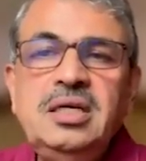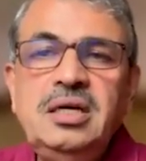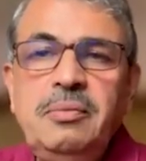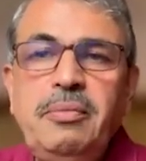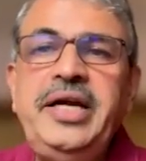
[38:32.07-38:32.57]

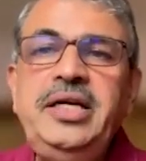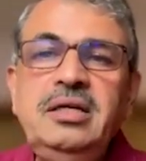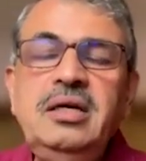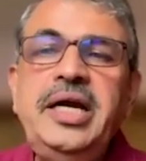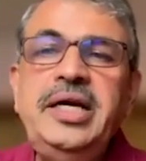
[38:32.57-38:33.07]
a mind
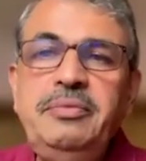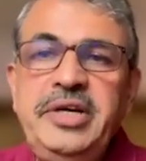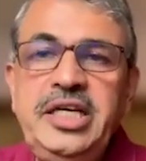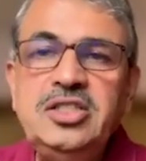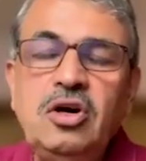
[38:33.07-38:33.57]
and
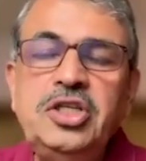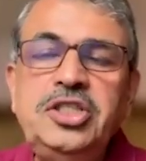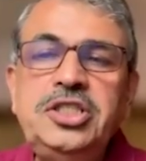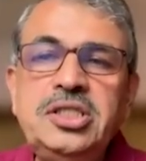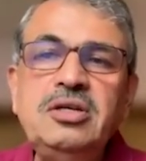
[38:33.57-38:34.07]
he is
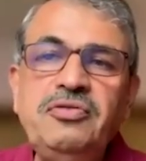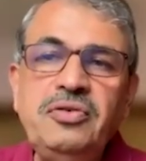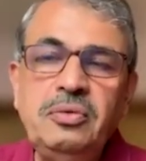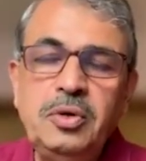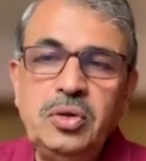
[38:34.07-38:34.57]
conscious of
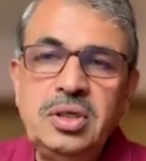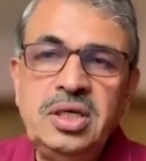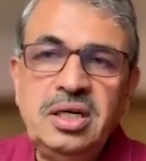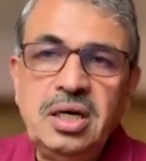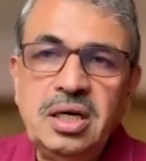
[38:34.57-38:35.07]

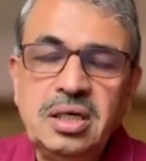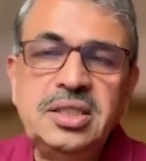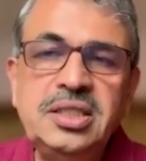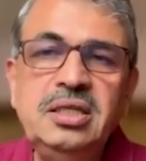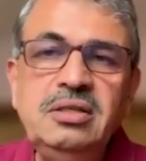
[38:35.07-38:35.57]
about
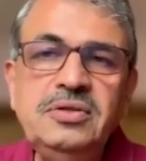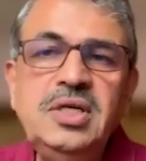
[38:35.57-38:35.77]
herself